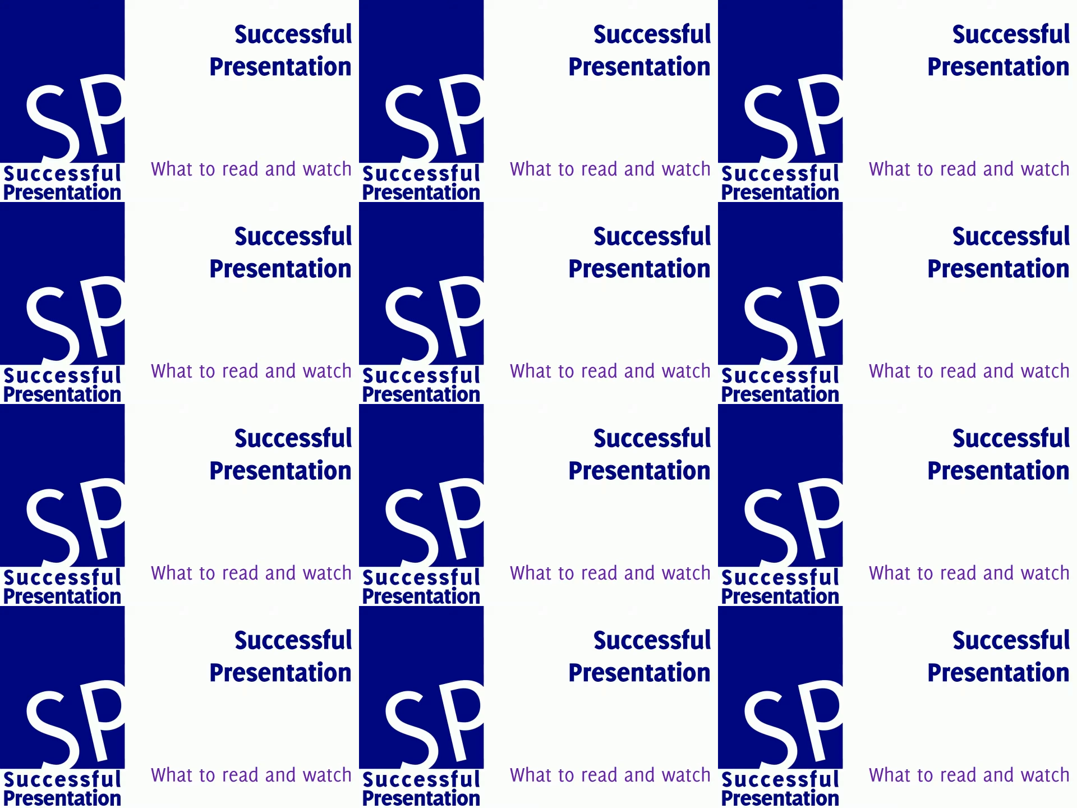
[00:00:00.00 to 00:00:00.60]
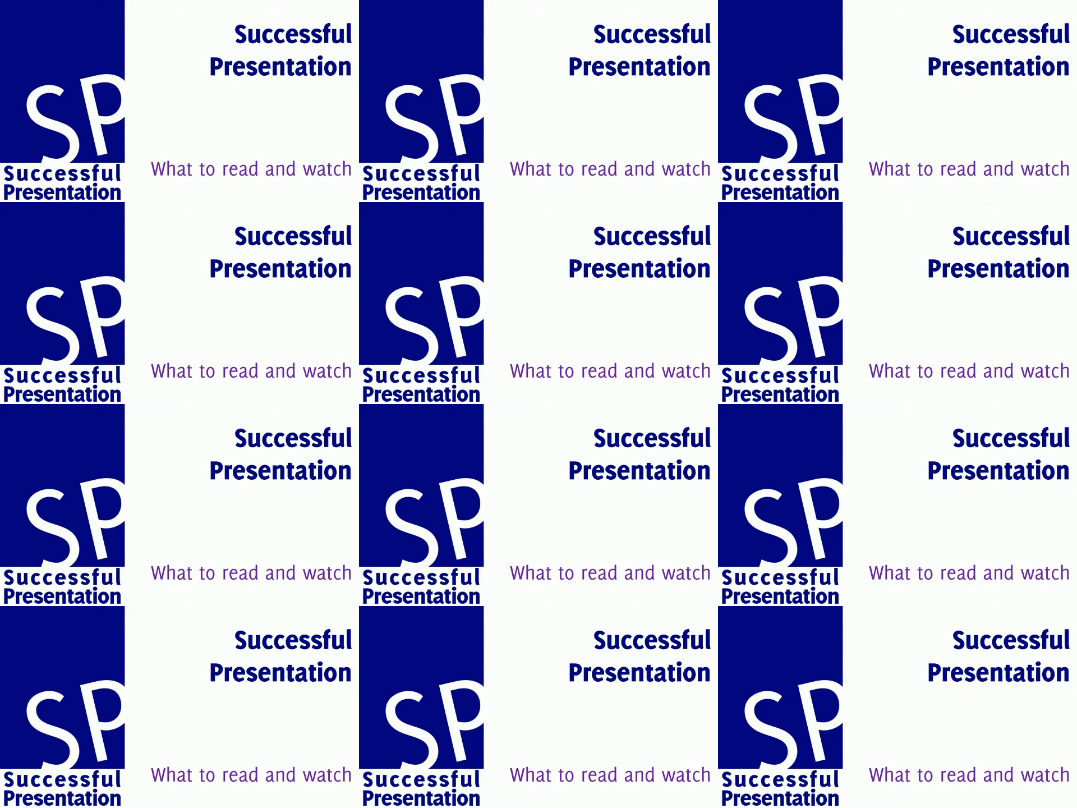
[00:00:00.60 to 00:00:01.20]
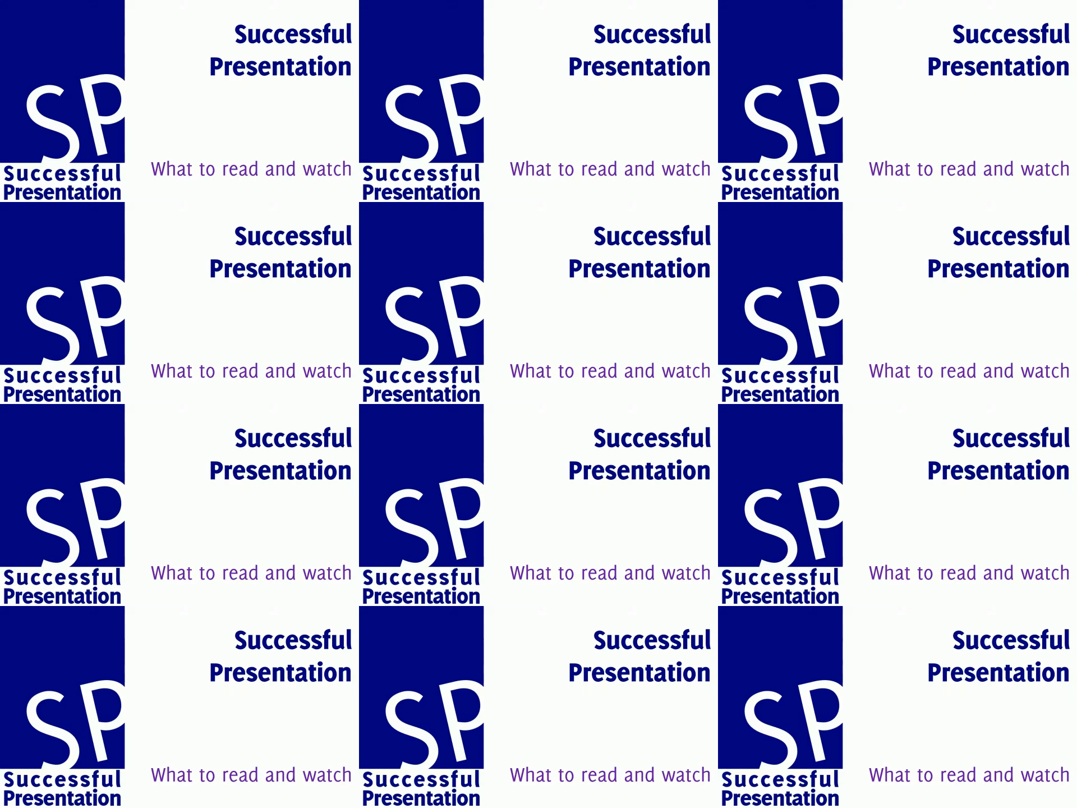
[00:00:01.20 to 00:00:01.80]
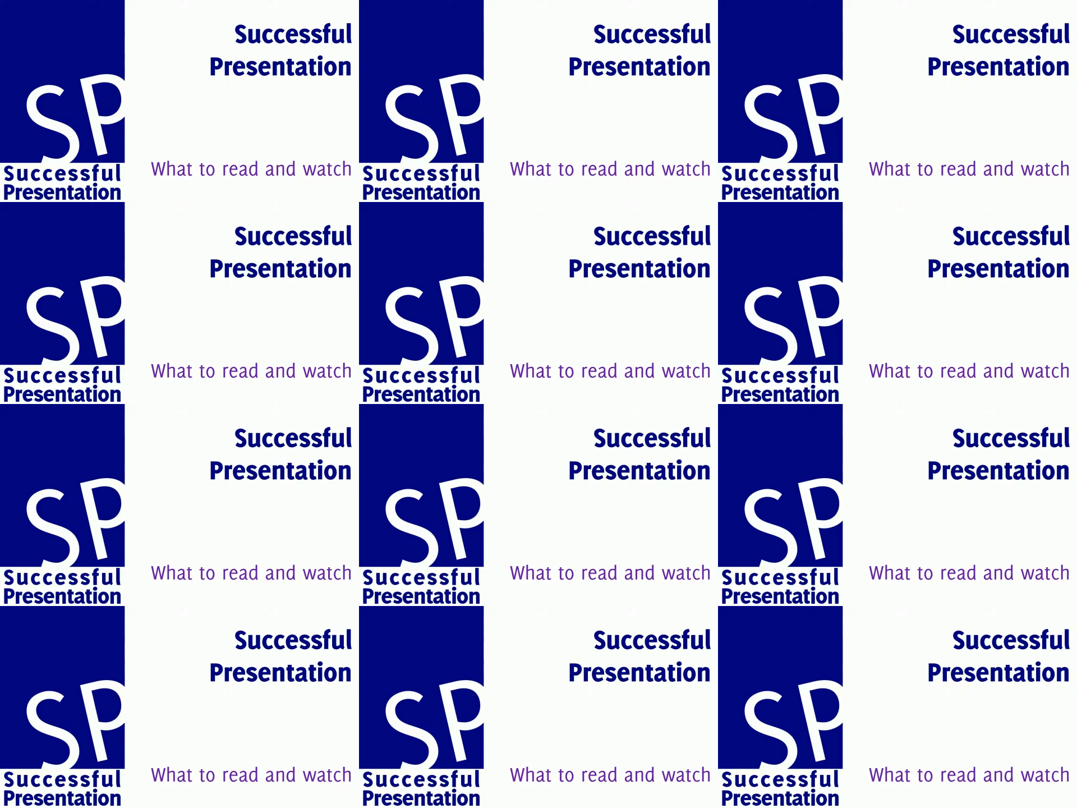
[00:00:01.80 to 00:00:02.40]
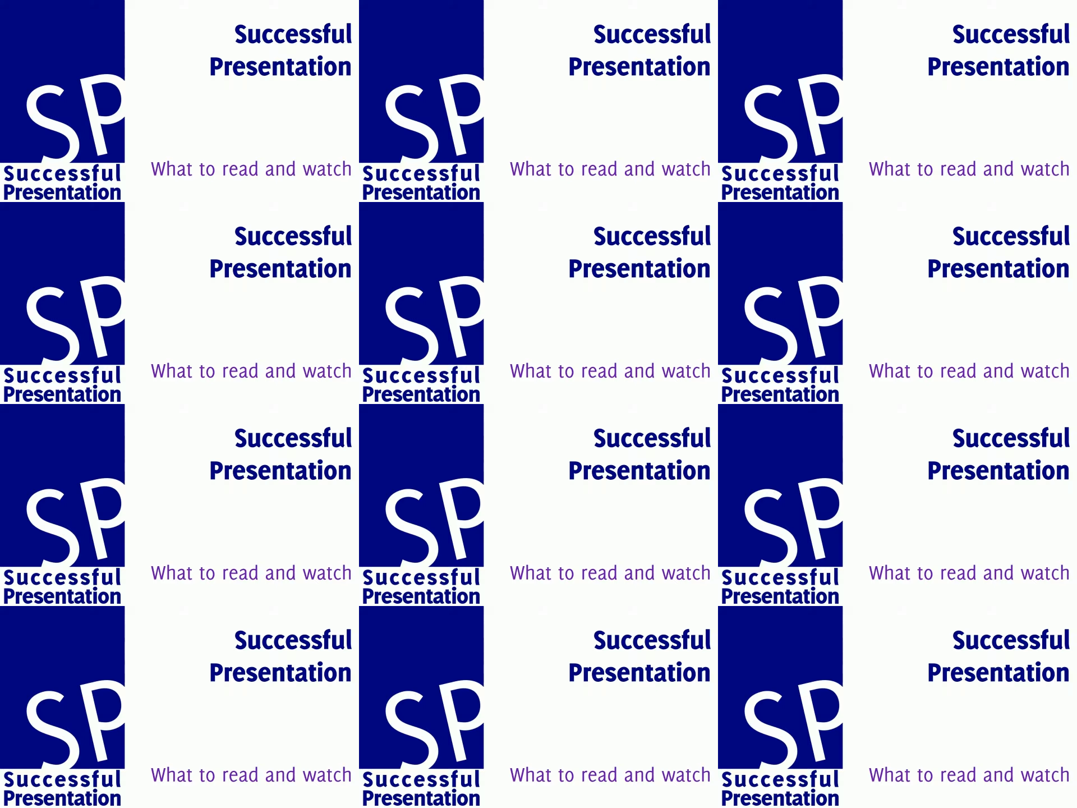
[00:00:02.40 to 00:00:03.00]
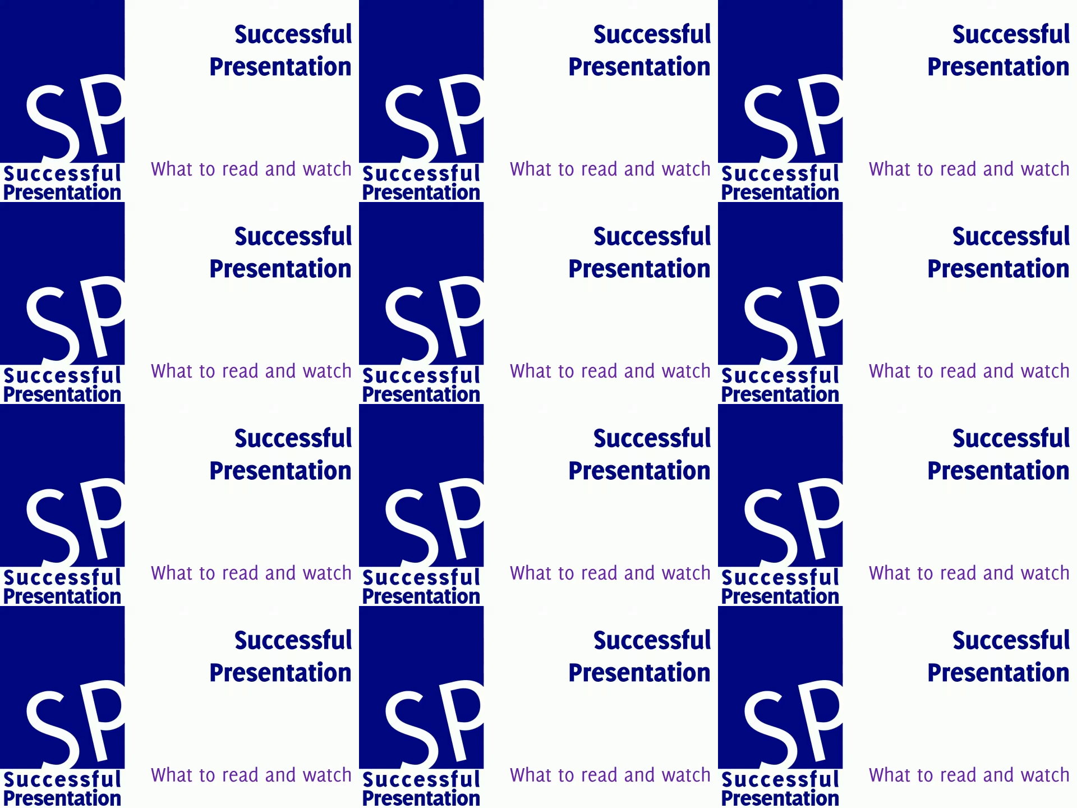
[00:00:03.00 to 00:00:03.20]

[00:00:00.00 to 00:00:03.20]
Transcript: [unreadable: no face in view]